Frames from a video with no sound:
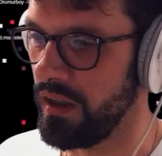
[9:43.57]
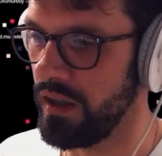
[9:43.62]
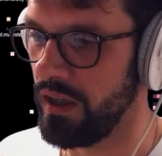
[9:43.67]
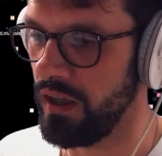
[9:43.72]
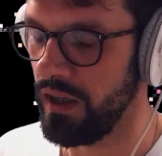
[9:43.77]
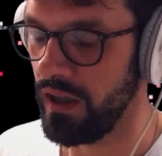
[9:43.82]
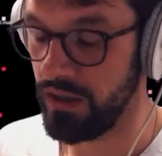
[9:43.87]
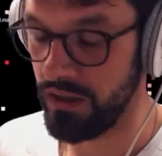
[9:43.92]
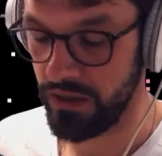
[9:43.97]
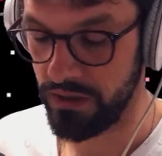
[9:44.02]

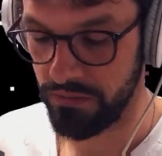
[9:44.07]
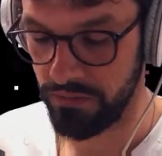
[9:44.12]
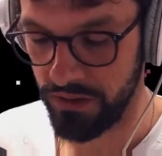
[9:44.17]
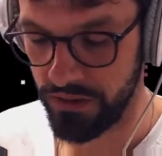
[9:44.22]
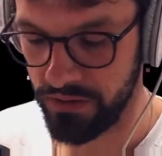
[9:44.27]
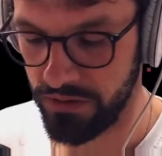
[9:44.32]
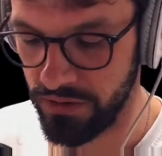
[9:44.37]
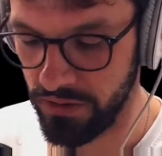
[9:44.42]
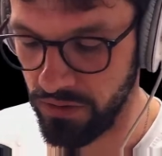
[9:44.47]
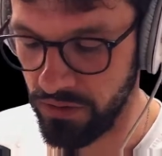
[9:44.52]
And anyway,
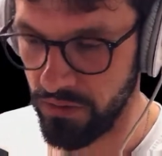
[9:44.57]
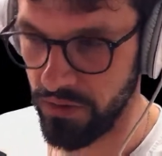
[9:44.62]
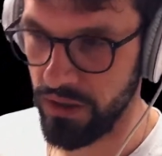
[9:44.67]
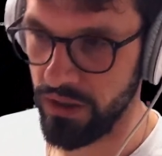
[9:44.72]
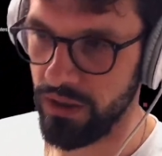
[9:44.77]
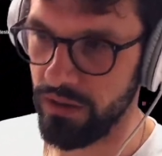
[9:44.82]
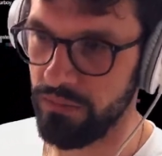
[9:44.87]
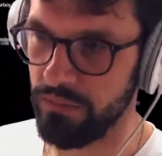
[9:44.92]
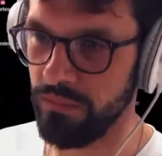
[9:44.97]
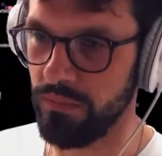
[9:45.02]

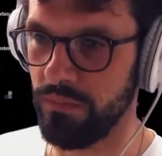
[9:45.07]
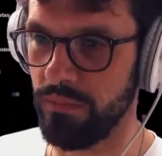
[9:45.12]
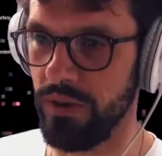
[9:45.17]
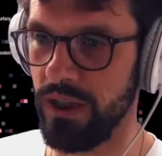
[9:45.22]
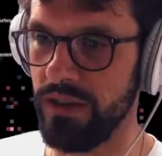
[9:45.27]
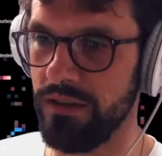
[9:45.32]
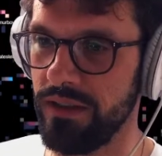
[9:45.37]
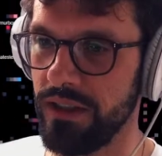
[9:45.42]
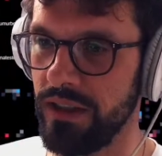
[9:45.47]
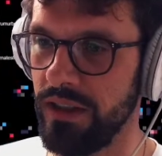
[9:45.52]
so
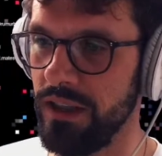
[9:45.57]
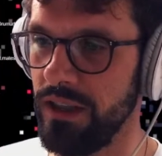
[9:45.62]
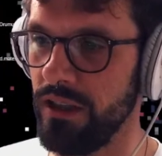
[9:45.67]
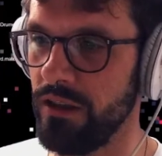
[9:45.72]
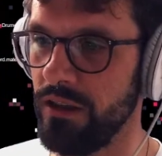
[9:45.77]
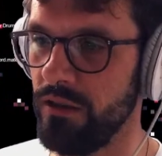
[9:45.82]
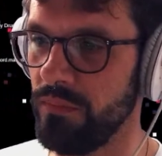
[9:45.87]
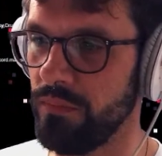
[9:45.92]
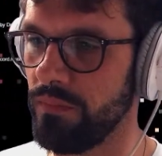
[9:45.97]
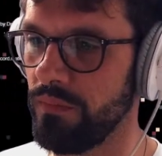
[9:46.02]

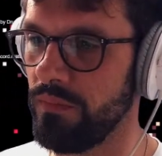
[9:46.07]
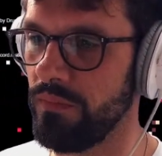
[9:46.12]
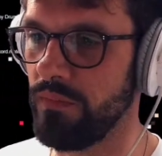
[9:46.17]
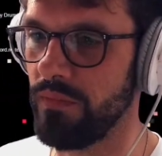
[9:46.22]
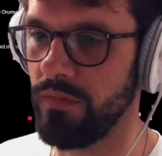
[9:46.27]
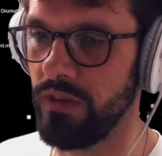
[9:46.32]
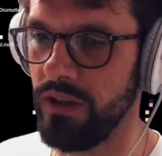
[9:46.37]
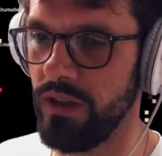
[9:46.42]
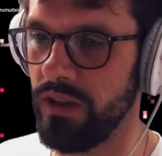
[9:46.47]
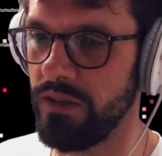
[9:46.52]
basically,
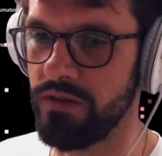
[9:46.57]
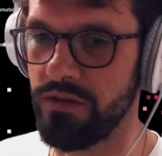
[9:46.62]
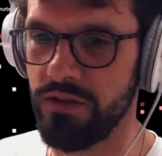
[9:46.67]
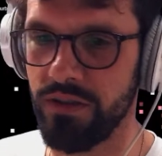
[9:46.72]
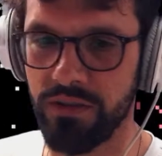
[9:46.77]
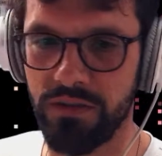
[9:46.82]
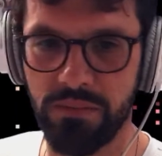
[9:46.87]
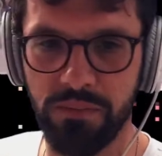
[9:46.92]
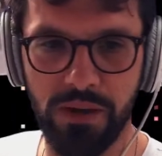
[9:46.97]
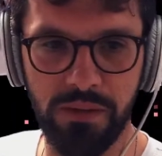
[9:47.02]
let's
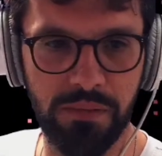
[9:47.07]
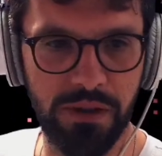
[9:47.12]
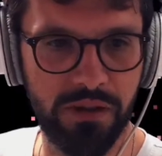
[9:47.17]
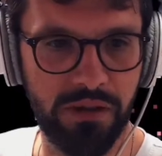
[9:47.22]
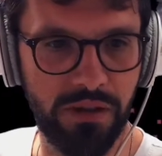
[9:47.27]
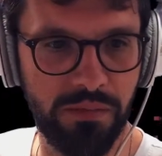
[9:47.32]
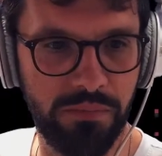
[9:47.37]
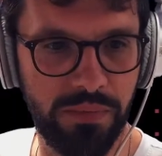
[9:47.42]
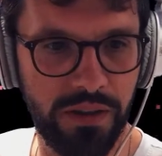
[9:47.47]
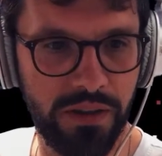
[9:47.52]
just maybe
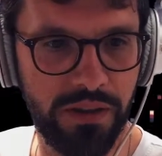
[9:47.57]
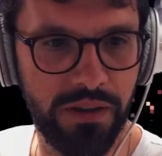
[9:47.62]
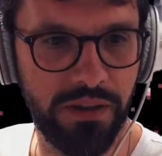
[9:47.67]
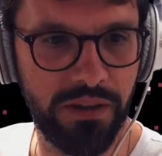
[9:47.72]
jump in it